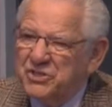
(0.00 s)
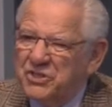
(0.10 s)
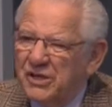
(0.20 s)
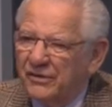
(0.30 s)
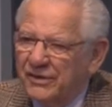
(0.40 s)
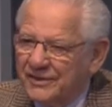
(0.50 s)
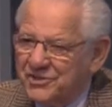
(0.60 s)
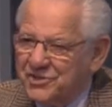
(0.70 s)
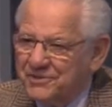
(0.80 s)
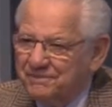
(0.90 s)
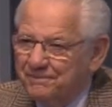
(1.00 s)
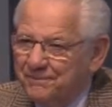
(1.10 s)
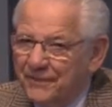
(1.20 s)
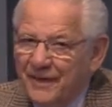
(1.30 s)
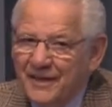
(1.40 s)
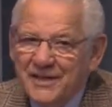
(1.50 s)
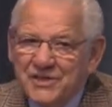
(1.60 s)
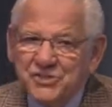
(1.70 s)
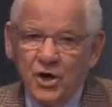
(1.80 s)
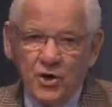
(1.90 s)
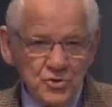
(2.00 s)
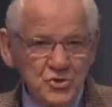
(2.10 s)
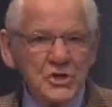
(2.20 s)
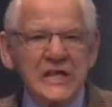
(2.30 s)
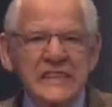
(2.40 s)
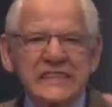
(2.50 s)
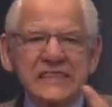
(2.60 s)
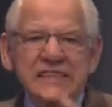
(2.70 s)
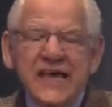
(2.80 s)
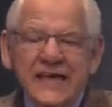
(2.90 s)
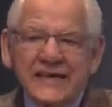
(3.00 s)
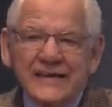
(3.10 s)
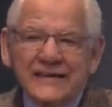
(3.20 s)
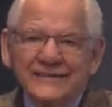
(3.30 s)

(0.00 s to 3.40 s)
serious. So you're to think,